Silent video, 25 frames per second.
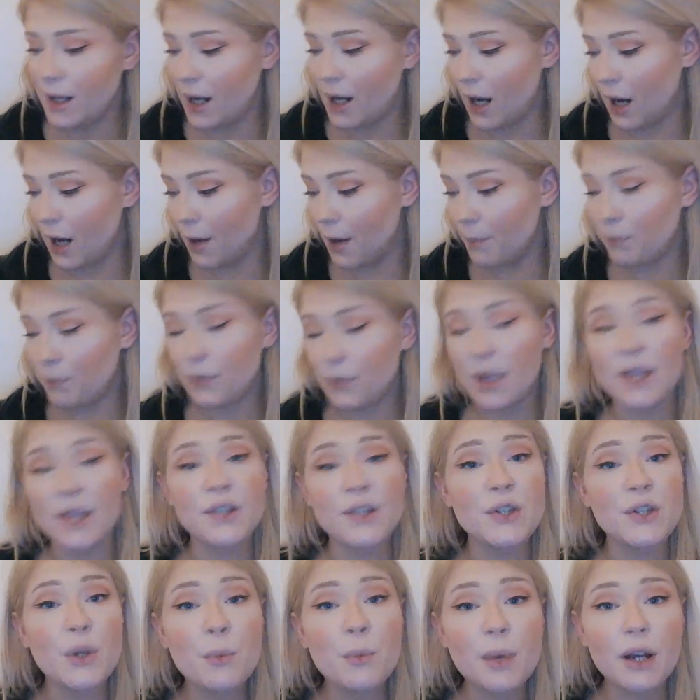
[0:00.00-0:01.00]
um,
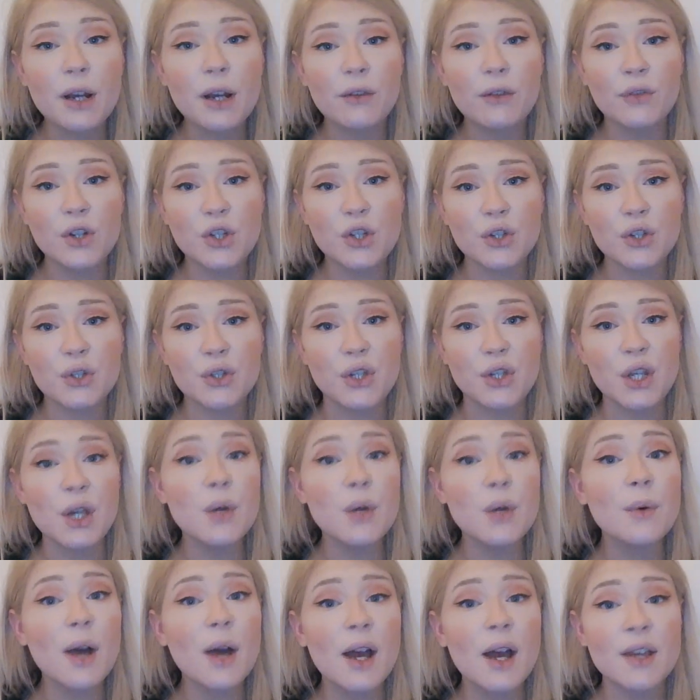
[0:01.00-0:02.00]
and so beneficial to
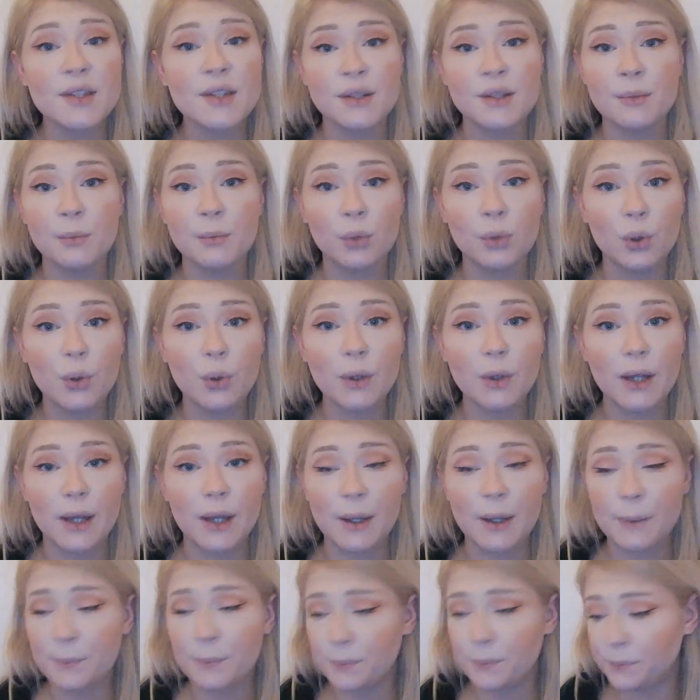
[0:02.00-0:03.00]
you as an employee.